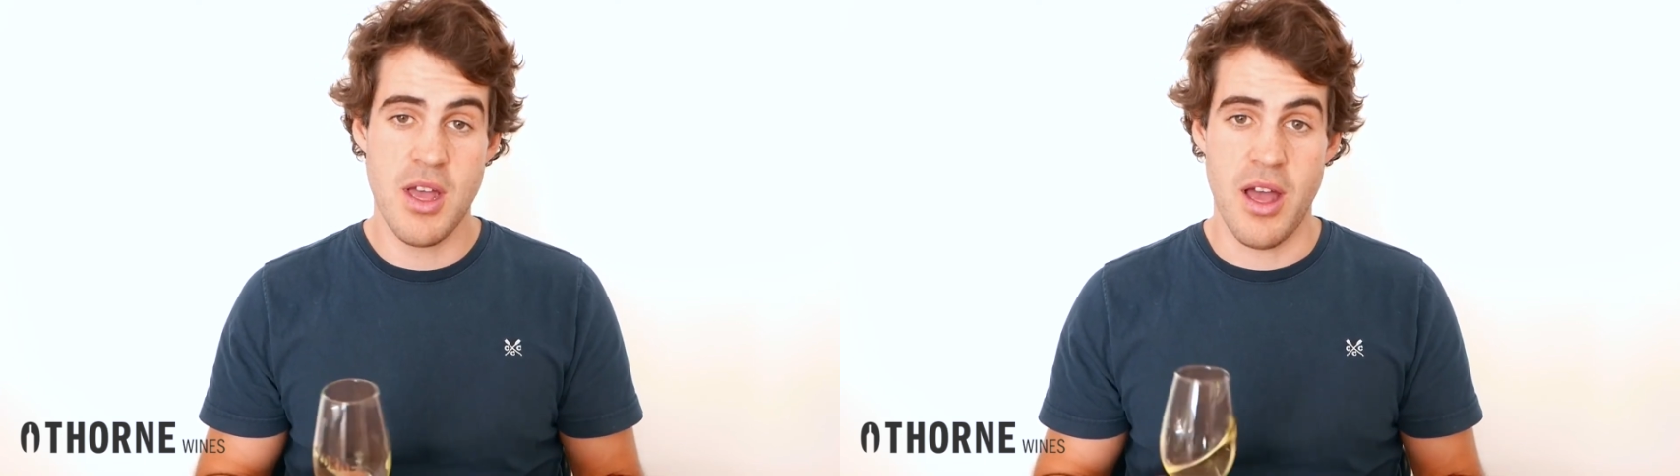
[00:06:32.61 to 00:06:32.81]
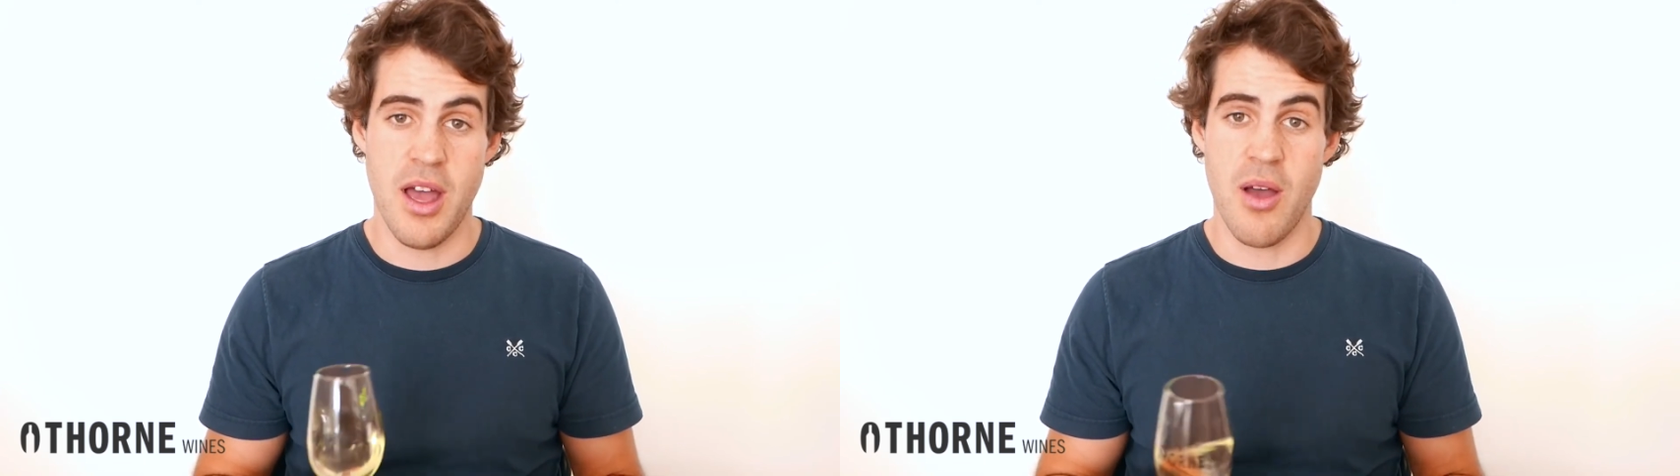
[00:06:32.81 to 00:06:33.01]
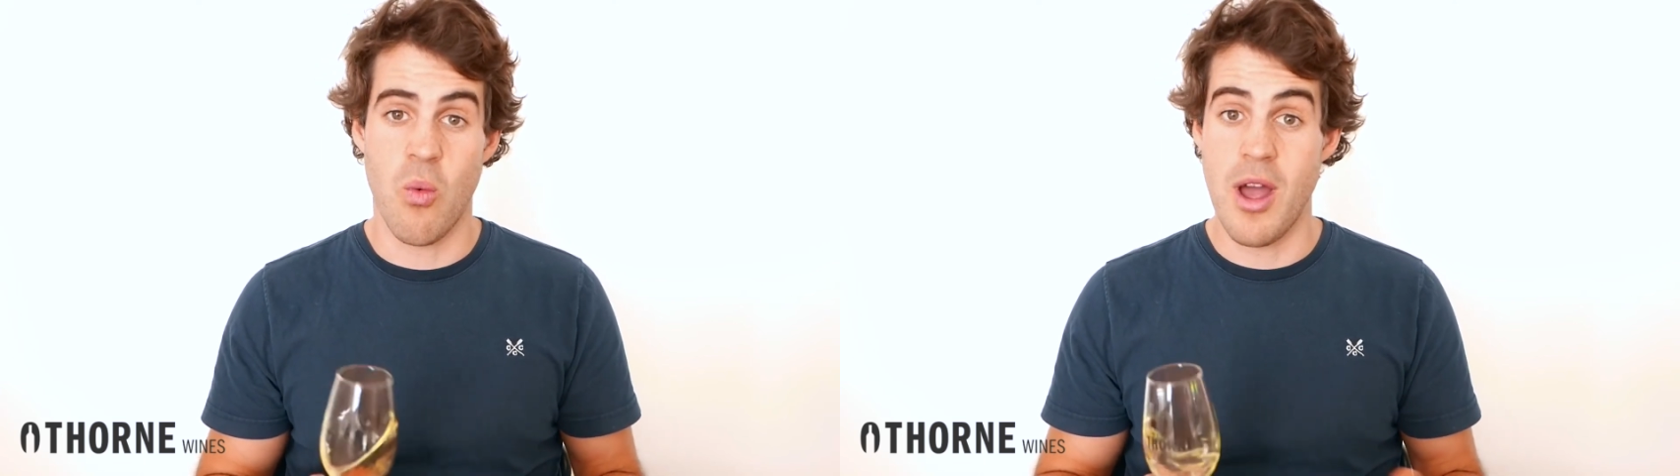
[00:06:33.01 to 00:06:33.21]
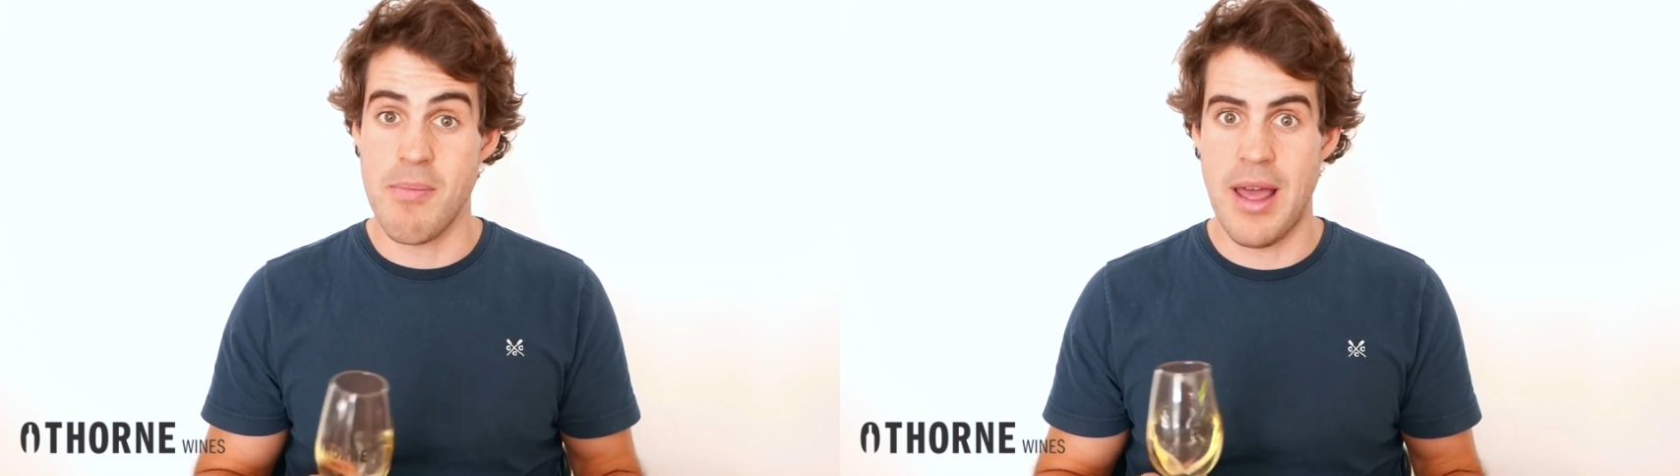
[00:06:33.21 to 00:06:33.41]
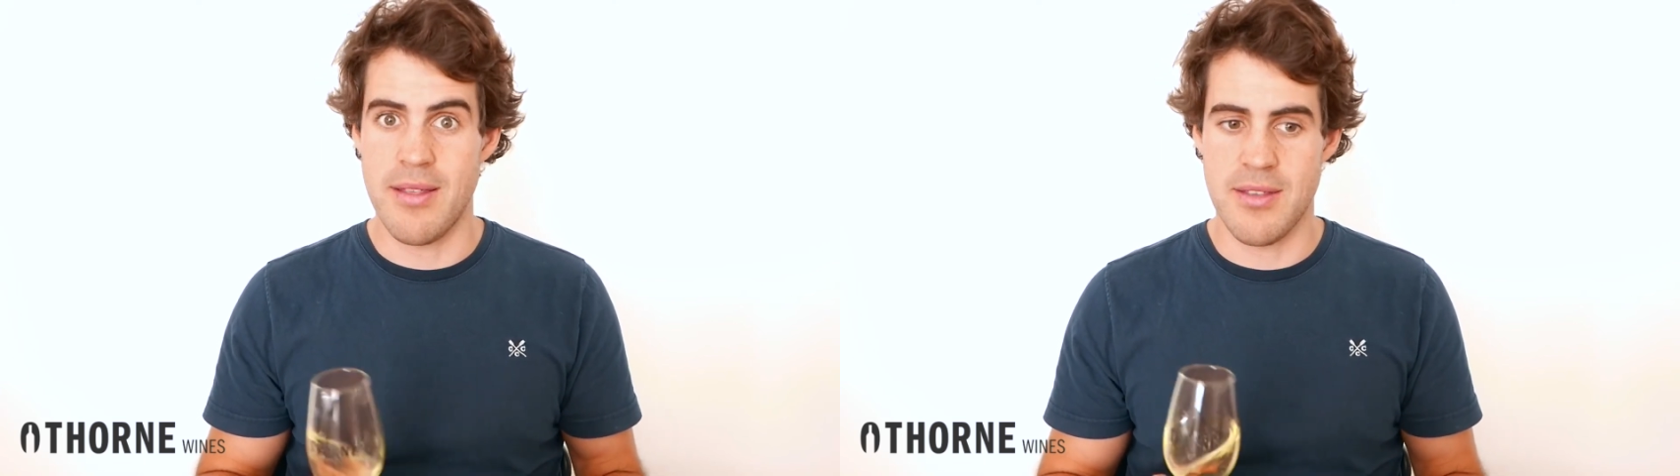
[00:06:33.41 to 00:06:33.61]

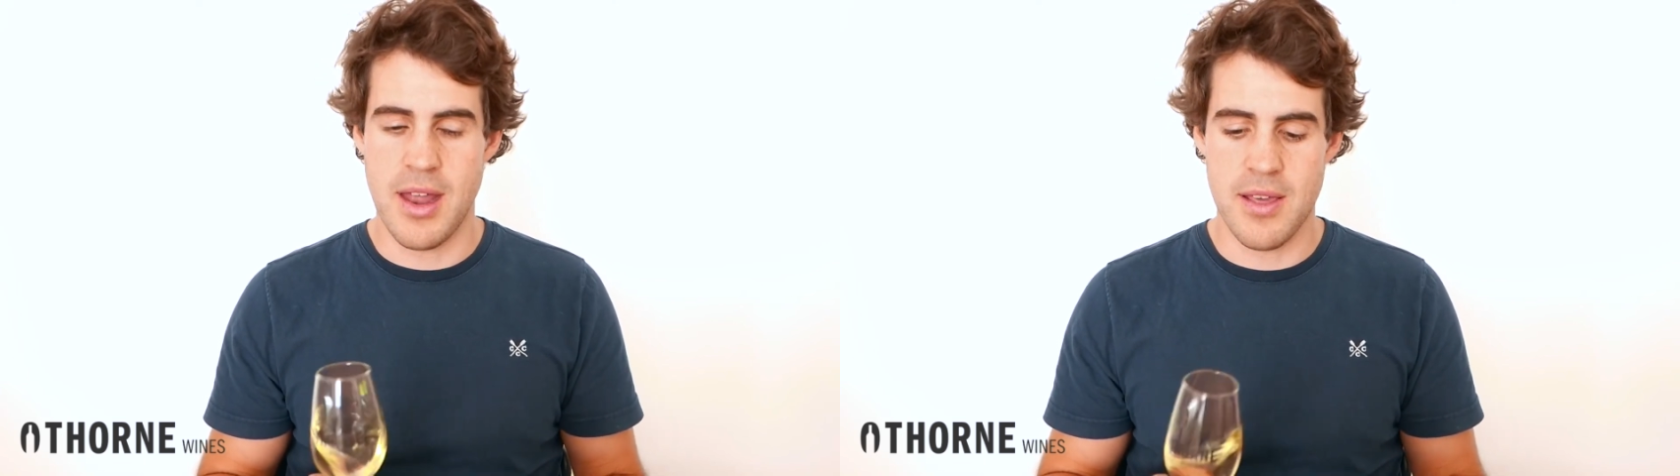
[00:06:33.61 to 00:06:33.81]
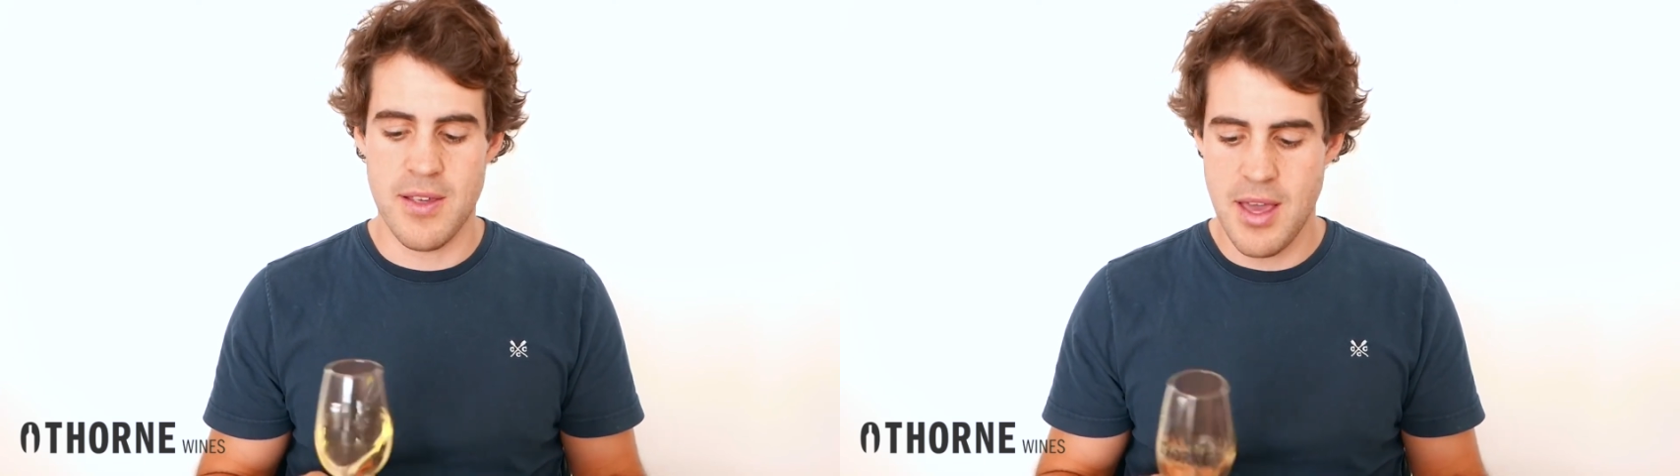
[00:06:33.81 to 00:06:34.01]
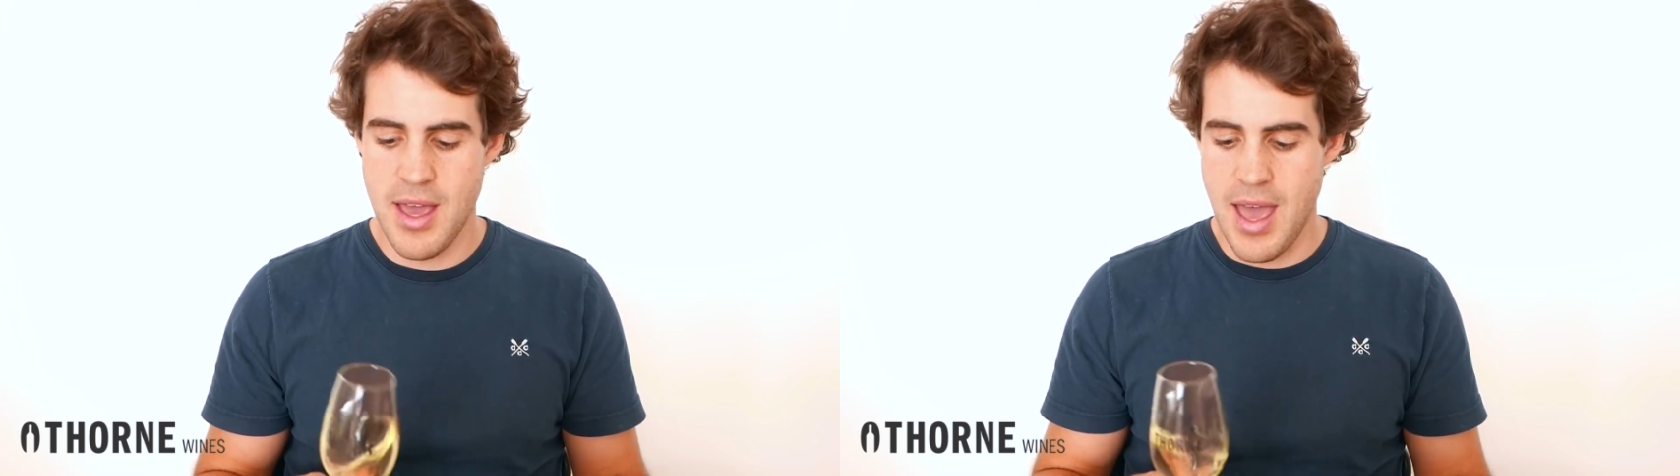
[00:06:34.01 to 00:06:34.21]
white blends that is,